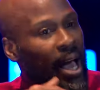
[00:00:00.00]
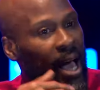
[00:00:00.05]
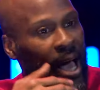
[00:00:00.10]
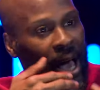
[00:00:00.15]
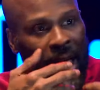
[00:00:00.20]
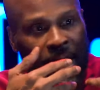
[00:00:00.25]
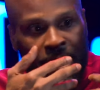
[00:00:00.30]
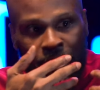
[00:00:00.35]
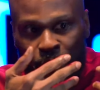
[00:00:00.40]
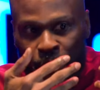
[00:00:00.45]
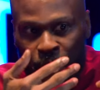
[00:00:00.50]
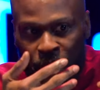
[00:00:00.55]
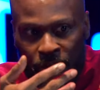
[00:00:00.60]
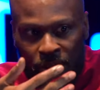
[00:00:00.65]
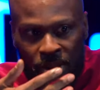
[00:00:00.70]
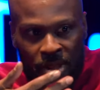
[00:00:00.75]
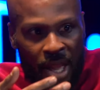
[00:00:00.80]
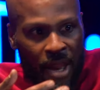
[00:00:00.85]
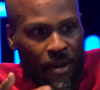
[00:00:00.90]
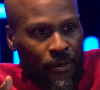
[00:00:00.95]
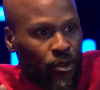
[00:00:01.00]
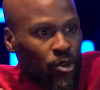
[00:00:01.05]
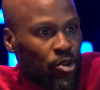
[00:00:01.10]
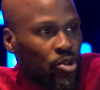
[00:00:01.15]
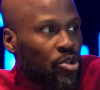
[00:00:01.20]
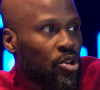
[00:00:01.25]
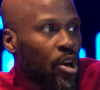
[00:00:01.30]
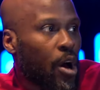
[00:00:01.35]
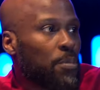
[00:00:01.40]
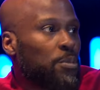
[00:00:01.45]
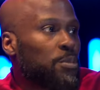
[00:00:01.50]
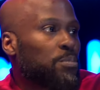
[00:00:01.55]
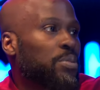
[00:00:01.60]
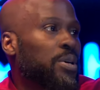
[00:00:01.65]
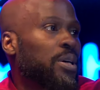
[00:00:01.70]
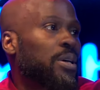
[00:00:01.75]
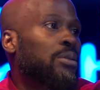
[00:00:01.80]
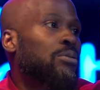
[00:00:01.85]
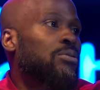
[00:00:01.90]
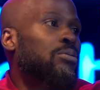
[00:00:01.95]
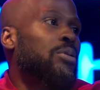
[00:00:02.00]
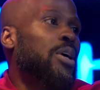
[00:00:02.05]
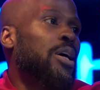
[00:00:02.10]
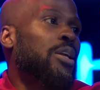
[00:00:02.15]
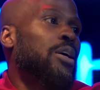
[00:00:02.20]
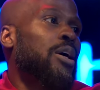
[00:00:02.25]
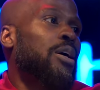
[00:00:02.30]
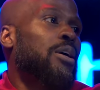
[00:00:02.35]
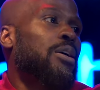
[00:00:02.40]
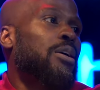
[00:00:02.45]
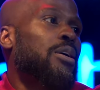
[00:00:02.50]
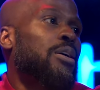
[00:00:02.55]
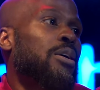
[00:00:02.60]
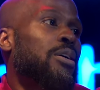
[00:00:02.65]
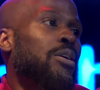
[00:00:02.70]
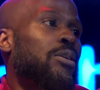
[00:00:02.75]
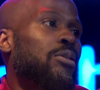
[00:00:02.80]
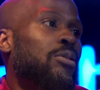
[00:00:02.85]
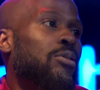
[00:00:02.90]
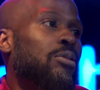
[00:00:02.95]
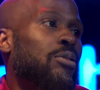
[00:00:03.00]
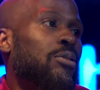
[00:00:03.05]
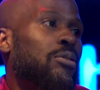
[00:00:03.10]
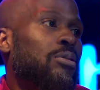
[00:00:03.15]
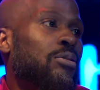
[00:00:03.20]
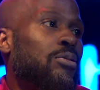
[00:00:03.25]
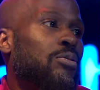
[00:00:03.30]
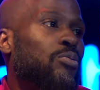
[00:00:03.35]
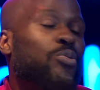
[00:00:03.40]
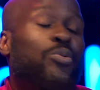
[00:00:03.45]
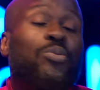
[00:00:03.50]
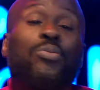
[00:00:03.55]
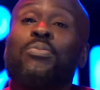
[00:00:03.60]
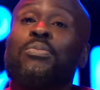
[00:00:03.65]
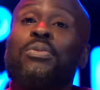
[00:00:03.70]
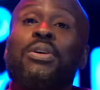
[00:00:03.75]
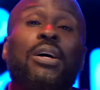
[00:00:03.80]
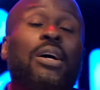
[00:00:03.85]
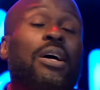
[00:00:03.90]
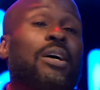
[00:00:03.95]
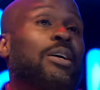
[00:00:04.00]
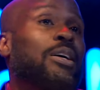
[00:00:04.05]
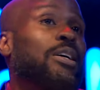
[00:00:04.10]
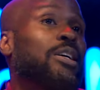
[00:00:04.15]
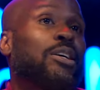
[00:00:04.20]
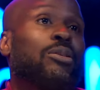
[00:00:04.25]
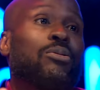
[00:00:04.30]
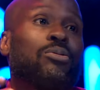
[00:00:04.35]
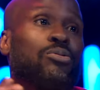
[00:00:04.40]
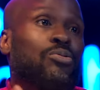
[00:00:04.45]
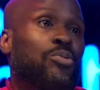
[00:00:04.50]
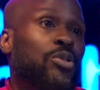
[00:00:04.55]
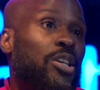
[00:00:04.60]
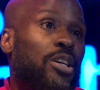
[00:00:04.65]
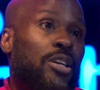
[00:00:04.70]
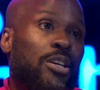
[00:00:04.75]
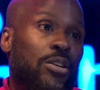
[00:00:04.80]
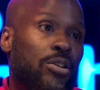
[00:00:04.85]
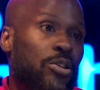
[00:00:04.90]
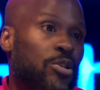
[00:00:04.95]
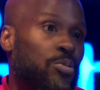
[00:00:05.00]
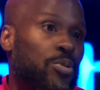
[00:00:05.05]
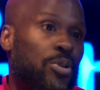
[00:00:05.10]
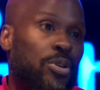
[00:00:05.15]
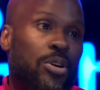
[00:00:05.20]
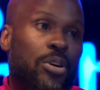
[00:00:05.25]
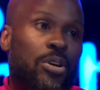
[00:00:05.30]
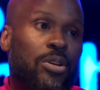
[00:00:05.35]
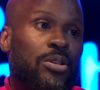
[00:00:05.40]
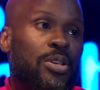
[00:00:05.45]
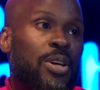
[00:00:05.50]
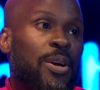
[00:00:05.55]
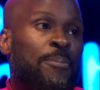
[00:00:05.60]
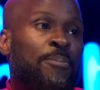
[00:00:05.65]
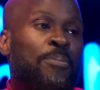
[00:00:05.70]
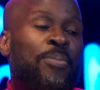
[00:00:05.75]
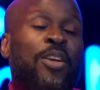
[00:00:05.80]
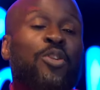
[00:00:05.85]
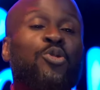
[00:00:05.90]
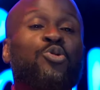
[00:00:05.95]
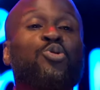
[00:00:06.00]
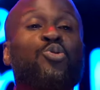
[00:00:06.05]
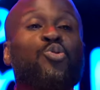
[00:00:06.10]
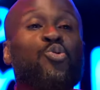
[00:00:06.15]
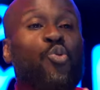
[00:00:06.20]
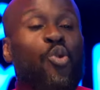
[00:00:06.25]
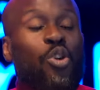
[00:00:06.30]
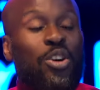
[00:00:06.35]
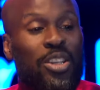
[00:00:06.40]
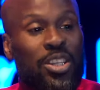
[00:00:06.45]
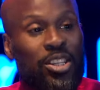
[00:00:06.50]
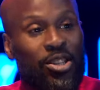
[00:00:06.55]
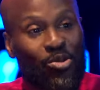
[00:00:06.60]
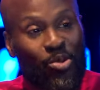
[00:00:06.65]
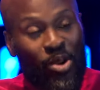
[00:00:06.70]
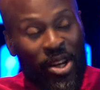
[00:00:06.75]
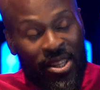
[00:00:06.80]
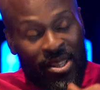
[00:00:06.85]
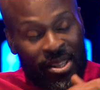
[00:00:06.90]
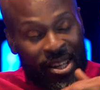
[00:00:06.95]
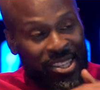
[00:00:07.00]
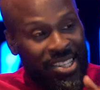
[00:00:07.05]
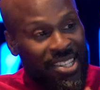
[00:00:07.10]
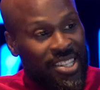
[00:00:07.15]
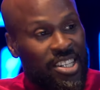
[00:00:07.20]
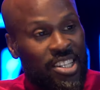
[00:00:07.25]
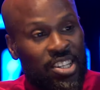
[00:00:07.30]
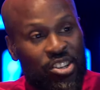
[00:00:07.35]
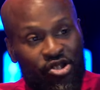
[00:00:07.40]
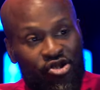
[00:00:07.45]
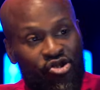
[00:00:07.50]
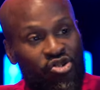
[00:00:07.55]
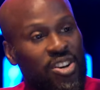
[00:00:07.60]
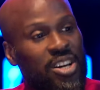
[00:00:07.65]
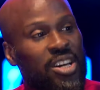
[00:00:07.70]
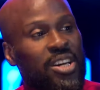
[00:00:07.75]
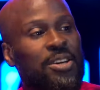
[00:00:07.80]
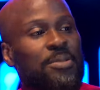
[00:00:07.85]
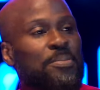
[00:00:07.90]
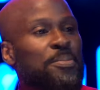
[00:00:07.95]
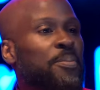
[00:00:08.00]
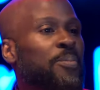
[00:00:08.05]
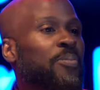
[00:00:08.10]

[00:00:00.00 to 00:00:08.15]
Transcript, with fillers: And we never stopped being together. You know, it was ridiculous because to a certain degree,